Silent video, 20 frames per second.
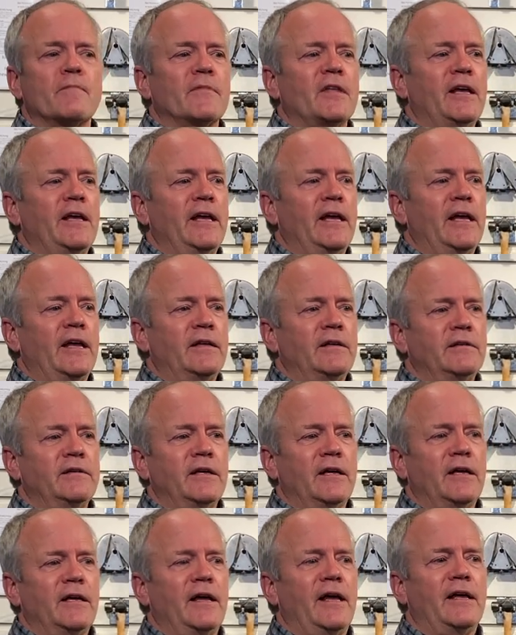and
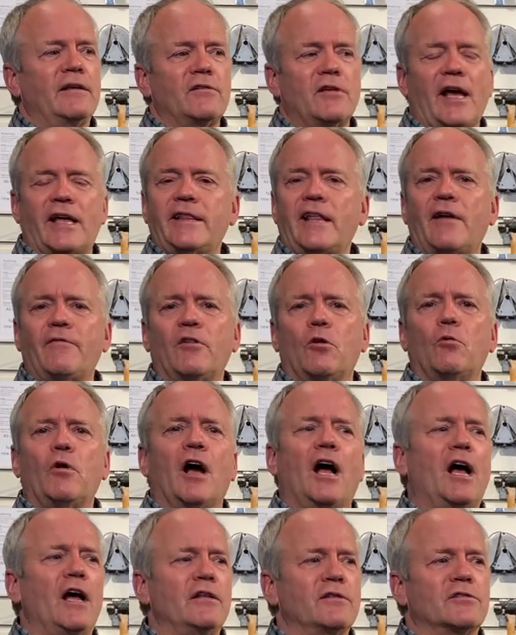had that for a
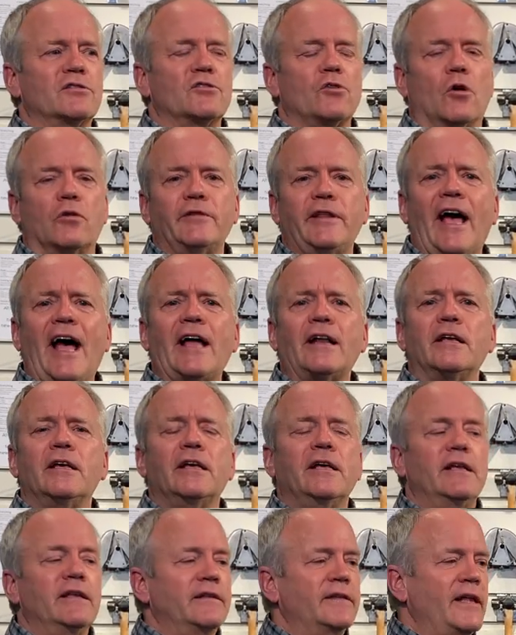while and sold that.
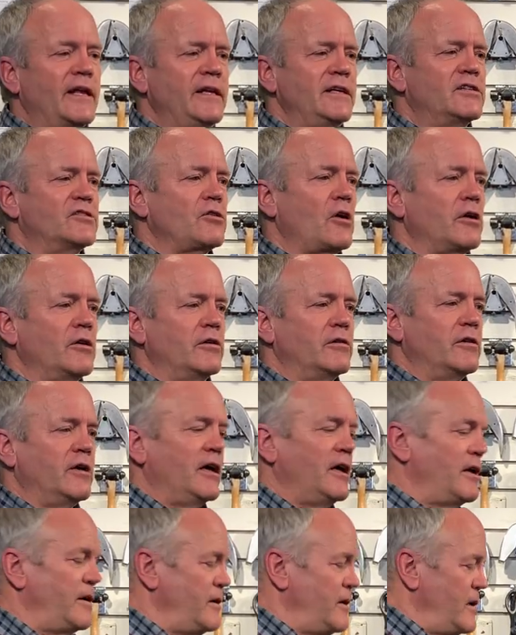Then he started,
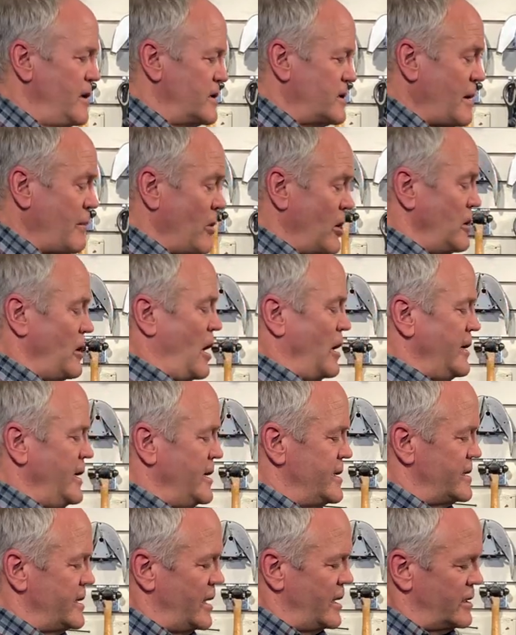somewhere along
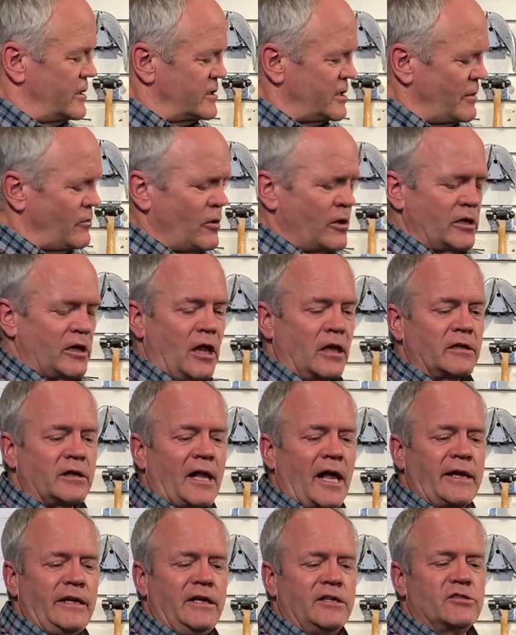the
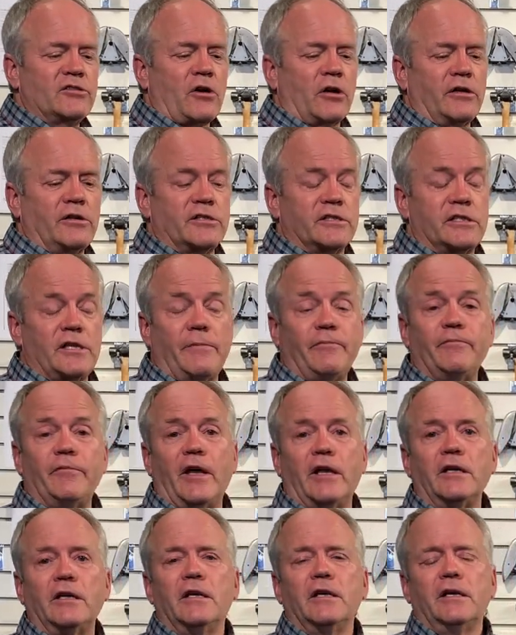line, he started
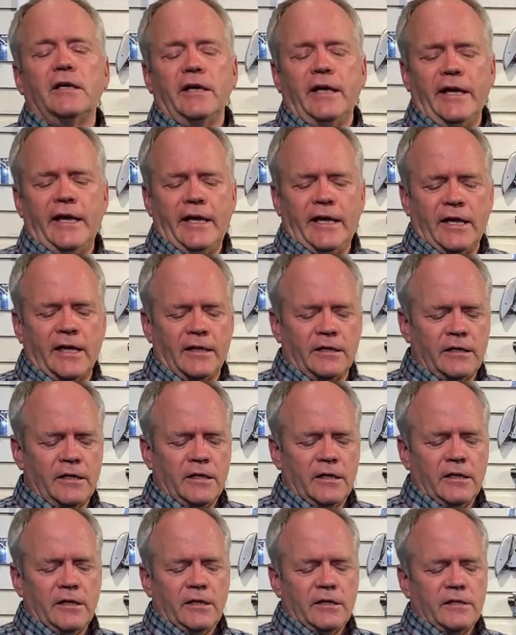ZipFit. And
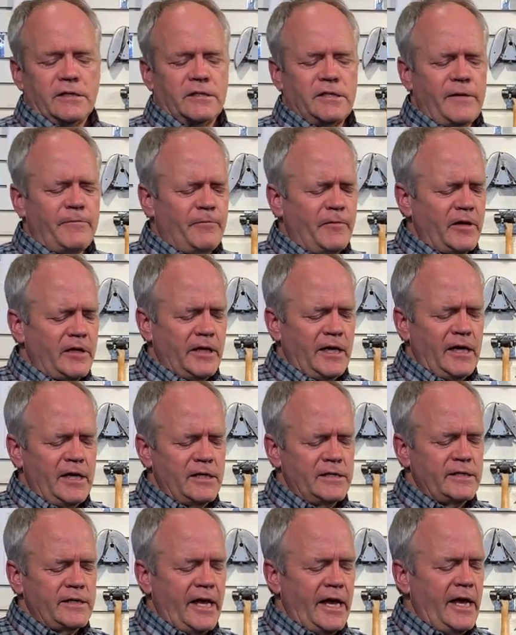ZipFit
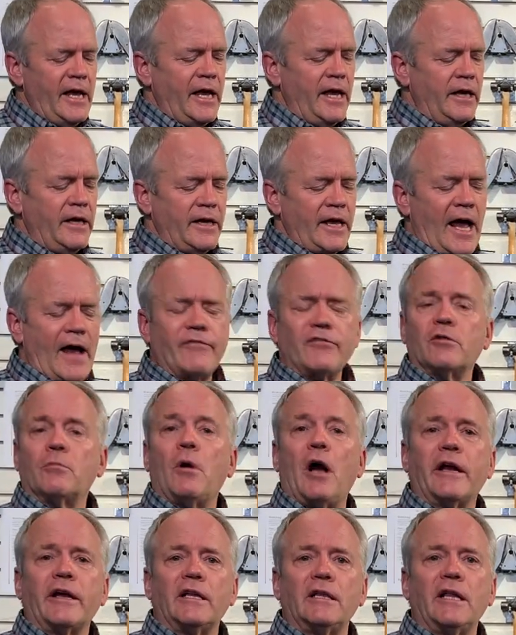is a aftermarket